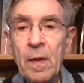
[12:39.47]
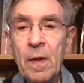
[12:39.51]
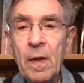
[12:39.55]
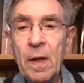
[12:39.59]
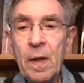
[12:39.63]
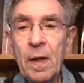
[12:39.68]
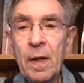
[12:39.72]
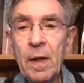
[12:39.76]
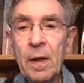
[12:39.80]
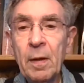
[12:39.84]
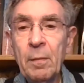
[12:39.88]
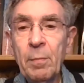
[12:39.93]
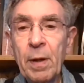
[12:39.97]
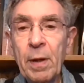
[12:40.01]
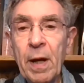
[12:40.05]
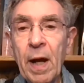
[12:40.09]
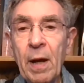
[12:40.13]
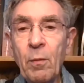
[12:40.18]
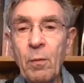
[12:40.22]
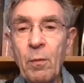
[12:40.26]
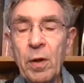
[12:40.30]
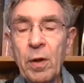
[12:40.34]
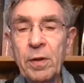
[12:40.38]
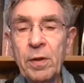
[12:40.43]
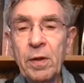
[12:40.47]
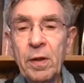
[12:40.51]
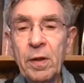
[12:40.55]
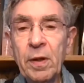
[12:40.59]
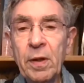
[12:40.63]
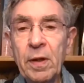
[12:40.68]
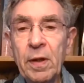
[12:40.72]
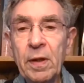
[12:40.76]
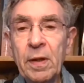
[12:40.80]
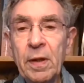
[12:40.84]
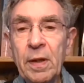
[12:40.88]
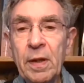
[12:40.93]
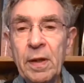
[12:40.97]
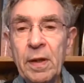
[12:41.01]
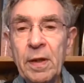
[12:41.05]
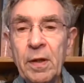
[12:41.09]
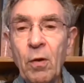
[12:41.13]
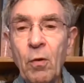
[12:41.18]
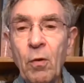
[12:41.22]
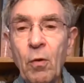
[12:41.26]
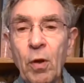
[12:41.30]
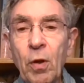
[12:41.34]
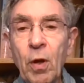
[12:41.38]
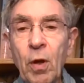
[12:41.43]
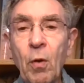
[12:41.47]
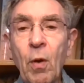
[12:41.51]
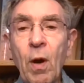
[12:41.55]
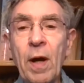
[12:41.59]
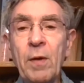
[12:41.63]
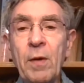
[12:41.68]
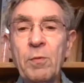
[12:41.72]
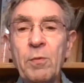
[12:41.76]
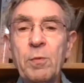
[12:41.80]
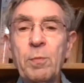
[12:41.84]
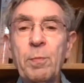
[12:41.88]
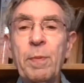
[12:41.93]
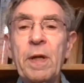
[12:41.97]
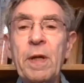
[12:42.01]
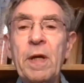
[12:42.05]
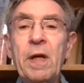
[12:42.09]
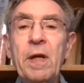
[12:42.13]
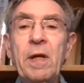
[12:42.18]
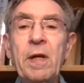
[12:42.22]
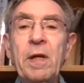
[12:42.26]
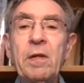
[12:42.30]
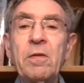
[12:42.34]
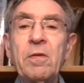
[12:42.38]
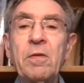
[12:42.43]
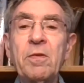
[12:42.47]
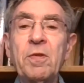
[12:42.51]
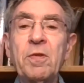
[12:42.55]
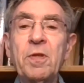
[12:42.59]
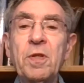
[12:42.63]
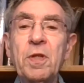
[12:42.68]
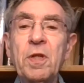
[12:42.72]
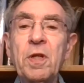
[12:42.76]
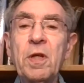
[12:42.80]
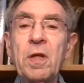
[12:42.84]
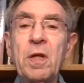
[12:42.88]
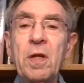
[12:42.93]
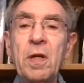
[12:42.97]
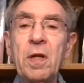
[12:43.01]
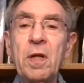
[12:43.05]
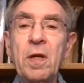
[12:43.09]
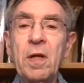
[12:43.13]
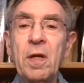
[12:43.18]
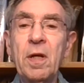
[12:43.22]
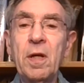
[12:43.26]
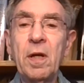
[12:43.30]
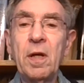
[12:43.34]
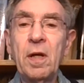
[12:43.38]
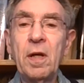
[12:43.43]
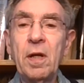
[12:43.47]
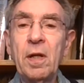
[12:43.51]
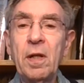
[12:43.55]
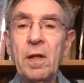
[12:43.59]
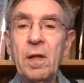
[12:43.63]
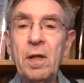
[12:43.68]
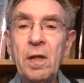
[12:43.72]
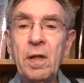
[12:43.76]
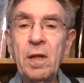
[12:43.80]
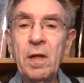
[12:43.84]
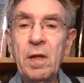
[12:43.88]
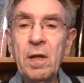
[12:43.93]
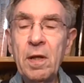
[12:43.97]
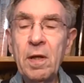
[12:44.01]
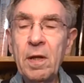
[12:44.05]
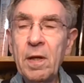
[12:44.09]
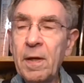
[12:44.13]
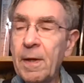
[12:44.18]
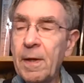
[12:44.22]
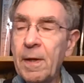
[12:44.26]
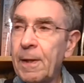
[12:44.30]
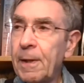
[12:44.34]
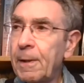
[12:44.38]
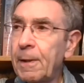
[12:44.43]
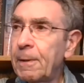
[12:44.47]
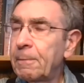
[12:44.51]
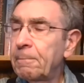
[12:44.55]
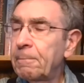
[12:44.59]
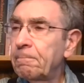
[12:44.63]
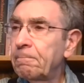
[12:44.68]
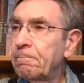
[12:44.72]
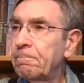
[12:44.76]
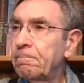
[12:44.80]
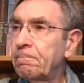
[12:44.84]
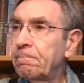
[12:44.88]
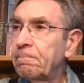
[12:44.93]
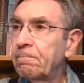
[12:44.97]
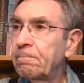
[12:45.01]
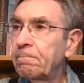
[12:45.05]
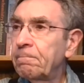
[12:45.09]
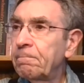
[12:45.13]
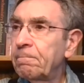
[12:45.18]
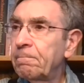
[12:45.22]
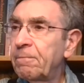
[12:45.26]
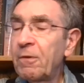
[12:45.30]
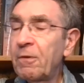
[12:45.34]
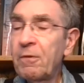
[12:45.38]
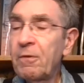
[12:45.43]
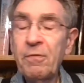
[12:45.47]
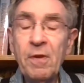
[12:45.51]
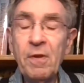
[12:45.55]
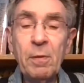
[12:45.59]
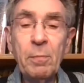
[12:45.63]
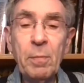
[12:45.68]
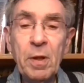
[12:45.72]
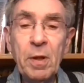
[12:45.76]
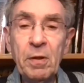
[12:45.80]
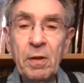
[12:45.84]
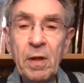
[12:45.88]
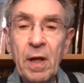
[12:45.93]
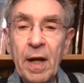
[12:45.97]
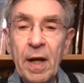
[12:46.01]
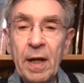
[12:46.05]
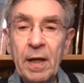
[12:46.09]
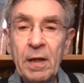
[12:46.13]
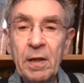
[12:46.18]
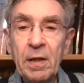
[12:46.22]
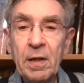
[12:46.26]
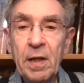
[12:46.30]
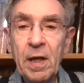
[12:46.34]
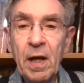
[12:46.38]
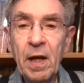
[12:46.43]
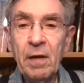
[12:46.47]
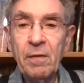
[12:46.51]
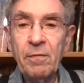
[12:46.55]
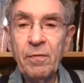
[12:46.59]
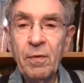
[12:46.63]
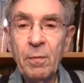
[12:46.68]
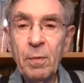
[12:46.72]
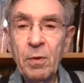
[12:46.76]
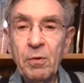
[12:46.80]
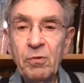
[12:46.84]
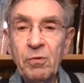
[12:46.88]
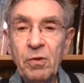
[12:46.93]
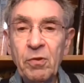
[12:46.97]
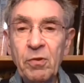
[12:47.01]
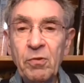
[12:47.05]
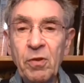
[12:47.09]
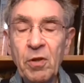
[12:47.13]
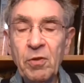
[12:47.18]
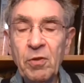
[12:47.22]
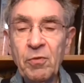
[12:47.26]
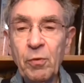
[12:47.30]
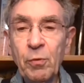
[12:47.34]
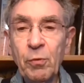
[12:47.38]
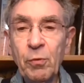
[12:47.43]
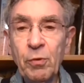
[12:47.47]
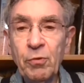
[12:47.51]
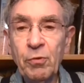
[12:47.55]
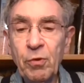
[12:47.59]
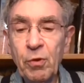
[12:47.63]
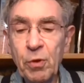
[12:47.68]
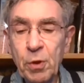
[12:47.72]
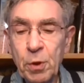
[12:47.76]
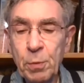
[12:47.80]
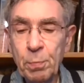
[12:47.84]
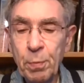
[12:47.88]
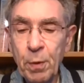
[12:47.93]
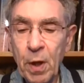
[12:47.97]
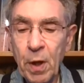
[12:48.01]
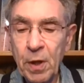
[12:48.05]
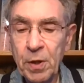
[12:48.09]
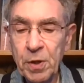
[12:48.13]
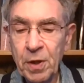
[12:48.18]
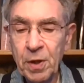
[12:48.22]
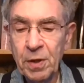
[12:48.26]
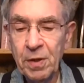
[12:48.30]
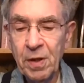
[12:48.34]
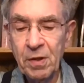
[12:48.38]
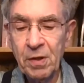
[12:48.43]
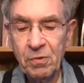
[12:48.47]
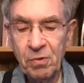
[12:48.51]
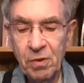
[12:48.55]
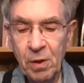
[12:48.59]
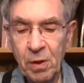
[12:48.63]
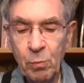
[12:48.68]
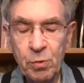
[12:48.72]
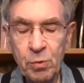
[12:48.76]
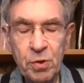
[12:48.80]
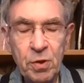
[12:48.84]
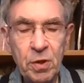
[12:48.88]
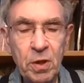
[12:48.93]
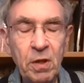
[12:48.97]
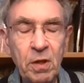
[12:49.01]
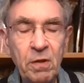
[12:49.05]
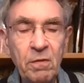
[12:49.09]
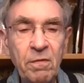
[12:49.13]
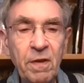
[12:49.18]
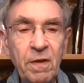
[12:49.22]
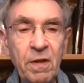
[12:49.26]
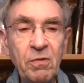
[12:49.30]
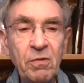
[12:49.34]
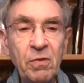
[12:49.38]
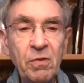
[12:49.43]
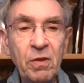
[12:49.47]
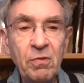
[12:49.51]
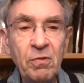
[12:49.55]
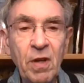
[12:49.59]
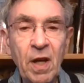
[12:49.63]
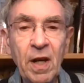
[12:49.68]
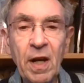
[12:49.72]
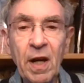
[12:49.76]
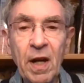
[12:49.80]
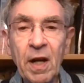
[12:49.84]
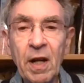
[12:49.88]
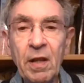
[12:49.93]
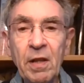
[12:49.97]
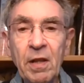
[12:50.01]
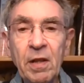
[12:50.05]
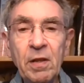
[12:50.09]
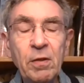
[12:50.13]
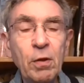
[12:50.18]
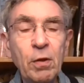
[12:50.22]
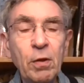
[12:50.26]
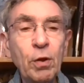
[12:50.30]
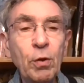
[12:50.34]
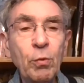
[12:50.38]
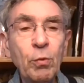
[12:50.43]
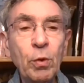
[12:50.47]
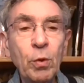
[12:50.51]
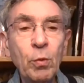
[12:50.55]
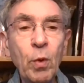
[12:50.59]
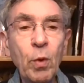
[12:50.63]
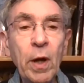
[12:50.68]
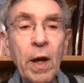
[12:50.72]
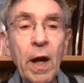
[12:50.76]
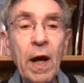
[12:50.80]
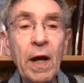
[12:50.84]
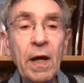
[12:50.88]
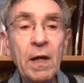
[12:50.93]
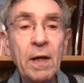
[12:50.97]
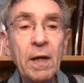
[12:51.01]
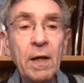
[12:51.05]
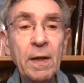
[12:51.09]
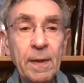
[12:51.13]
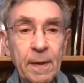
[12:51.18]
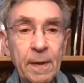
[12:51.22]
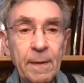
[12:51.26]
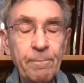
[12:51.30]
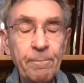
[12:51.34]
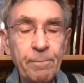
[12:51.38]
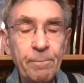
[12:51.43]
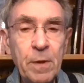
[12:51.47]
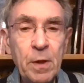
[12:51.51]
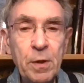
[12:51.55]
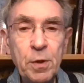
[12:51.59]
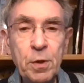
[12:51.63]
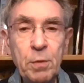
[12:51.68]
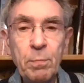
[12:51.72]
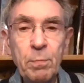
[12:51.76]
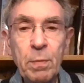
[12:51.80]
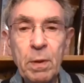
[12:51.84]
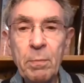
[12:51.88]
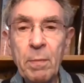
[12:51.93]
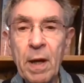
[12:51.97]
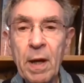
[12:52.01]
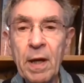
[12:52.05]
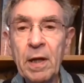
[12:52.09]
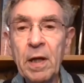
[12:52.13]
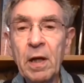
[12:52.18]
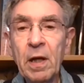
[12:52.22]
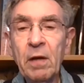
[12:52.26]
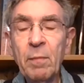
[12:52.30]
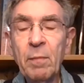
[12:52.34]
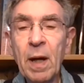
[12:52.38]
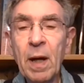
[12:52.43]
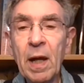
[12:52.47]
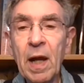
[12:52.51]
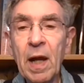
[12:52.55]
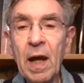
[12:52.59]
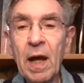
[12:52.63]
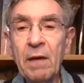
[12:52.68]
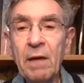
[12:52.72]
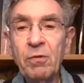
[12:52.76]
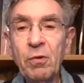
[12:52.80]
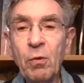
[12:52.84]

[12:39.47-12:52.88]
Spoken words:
But I wanted to, although I was beginning to see the fulfillment that I could get from a successful research project, I still wasn't convinced this had anything to do with what I should be making of my life.